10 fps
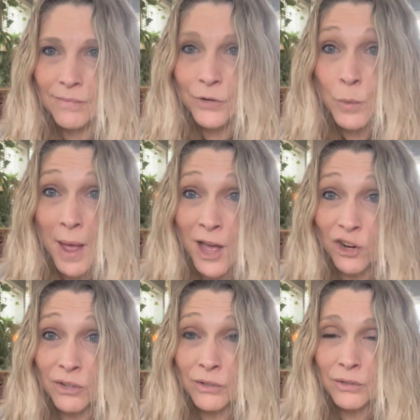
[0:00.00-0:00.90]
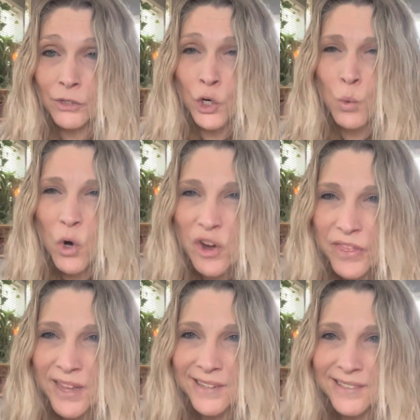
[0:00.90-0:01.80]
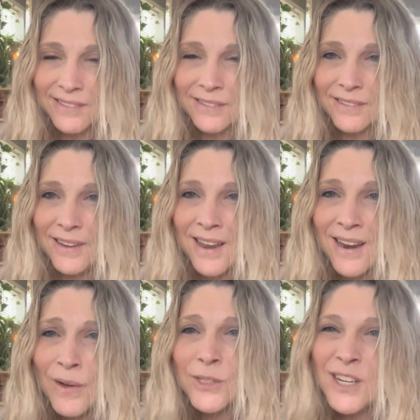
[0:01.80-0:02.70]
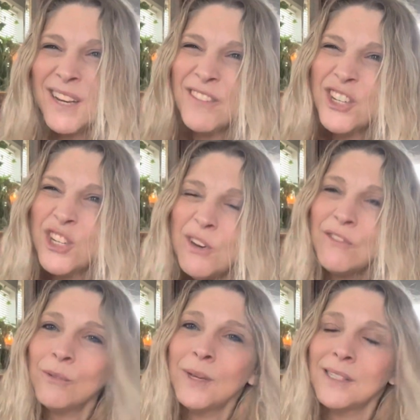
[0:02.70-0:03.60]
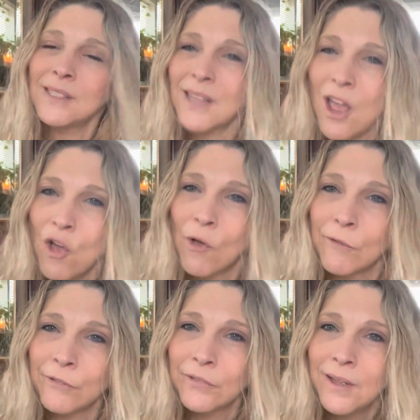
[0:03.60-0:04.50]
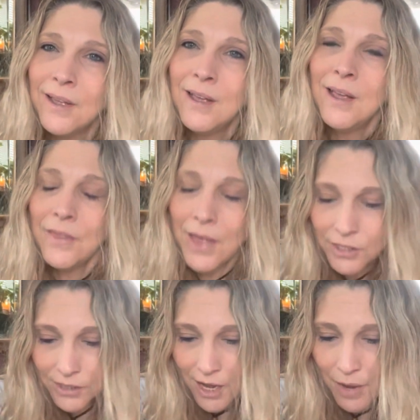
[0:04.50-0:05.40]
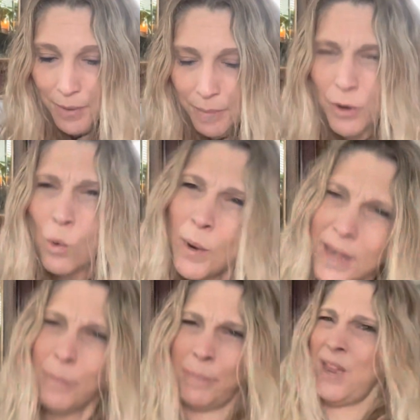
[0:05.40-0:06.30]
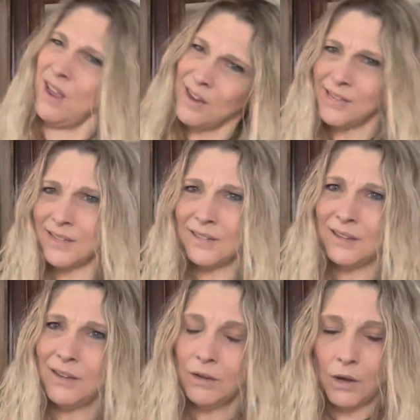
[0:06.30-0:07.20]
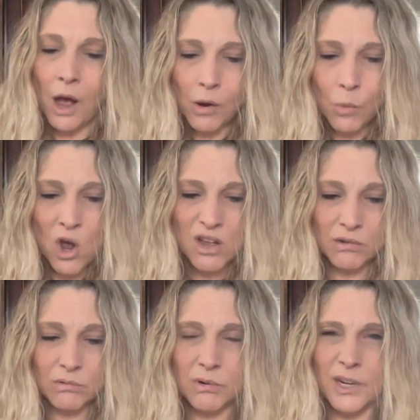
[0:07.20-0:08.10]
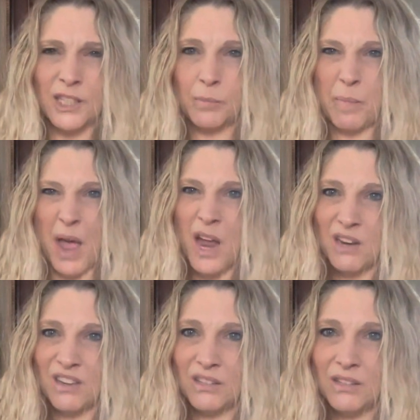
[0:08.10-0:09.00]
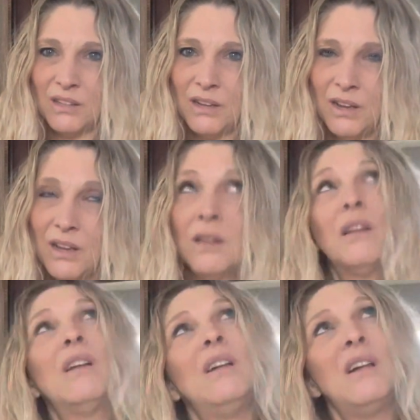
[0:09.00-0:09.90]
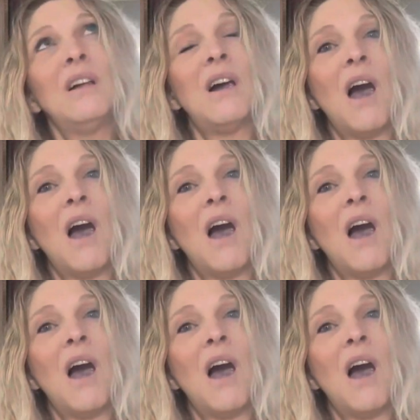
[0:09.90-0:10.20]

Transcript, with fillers: You matter. You're worth it. And I wasn't even doing it for myself. That just kind of made me go, wait a minute. I want respect. Huh.